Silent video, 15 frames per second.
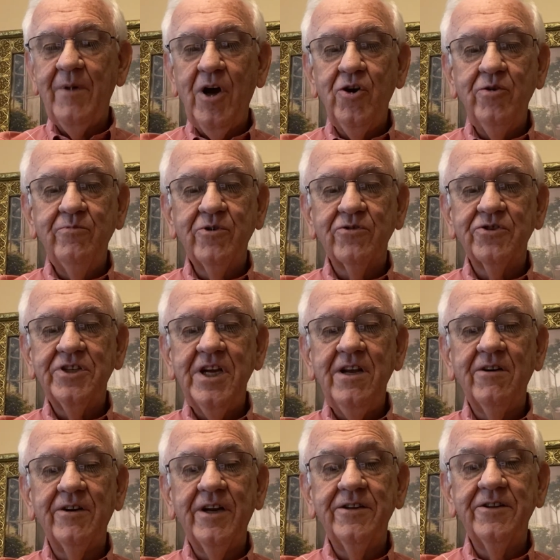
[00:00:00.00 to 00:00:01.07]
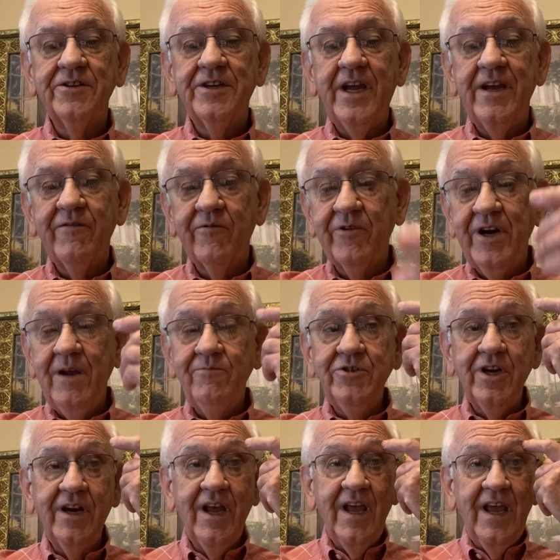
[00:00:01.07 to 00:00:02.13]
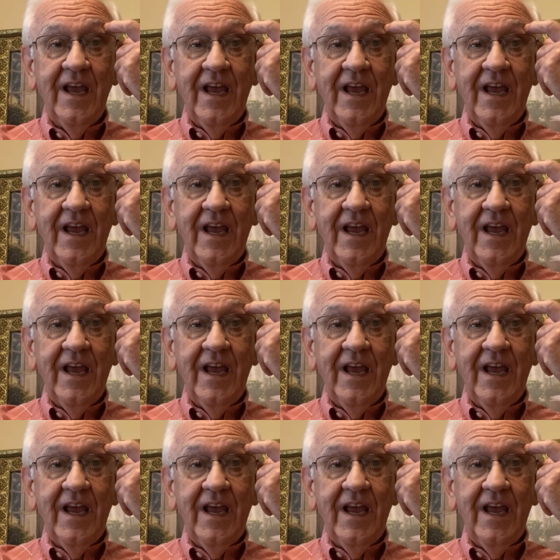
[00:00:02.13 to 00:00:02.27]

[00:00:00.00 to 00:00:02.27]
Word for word: by whom you're sealed unto the day of redemption."